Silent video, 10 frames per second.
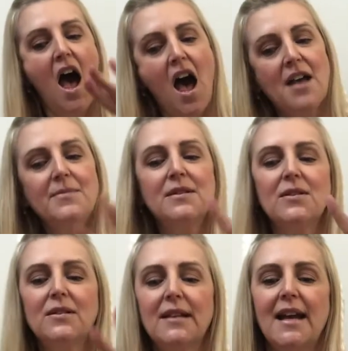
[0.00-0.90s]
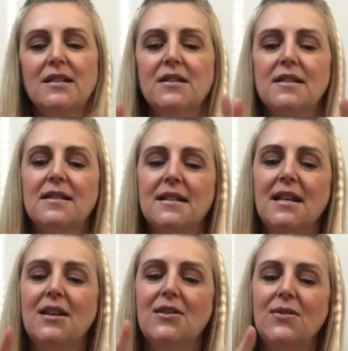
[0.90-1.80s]
I'm so glad to see
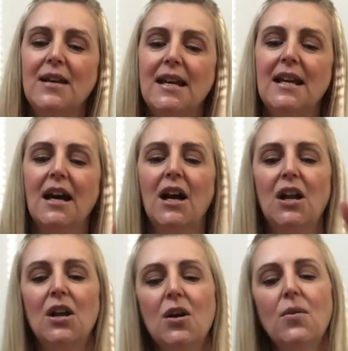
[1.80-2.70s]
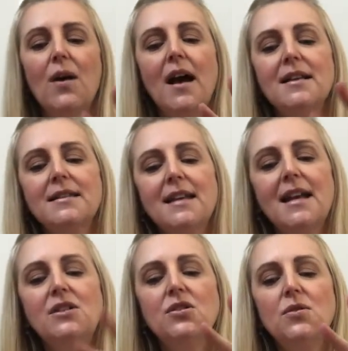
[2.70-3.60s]
you here. Hello, I
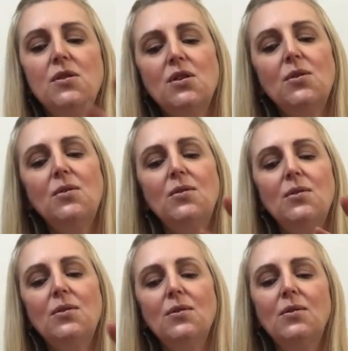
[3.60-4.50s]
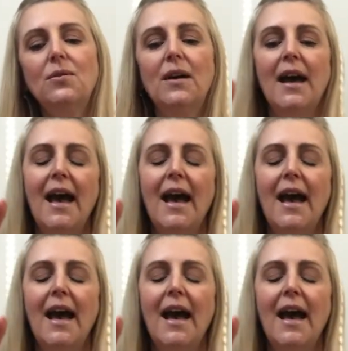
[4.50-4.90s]
say to you.